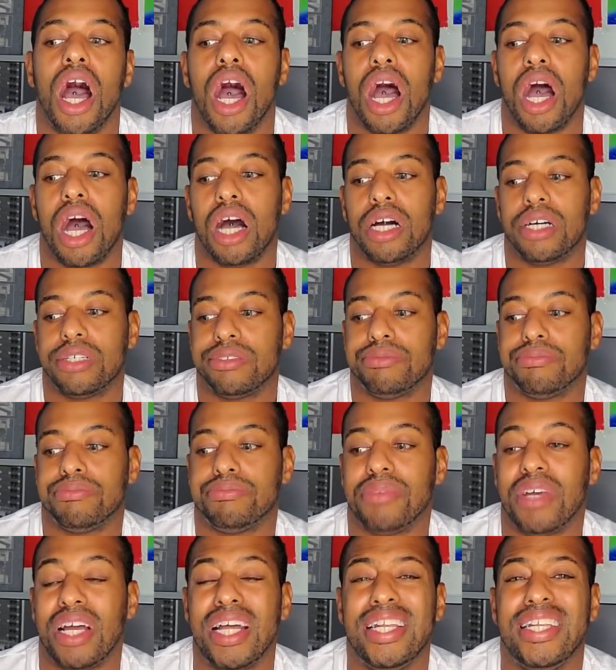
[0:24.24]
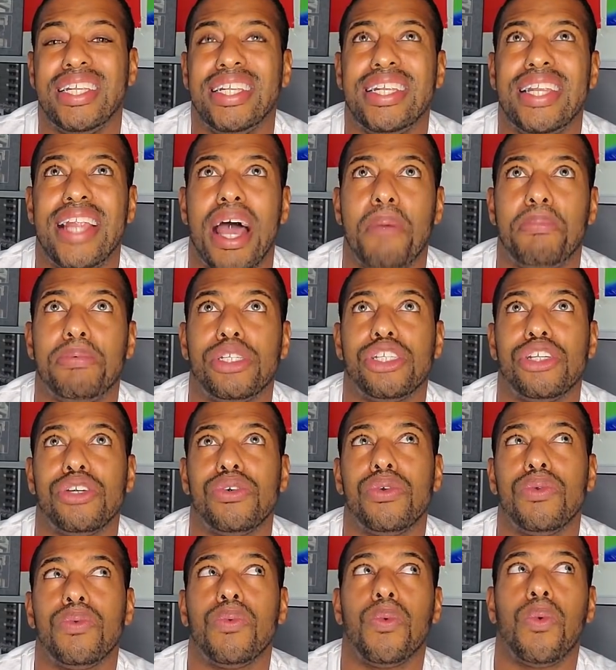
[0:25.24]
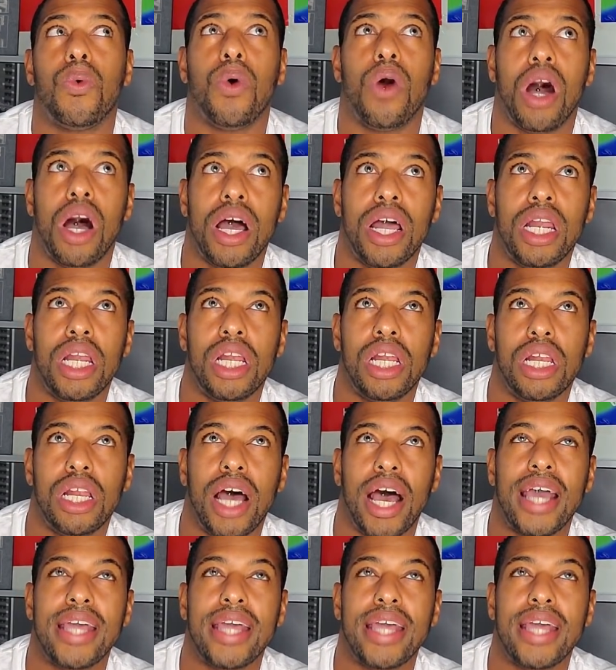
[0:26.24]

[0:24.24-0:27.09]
Episode 1,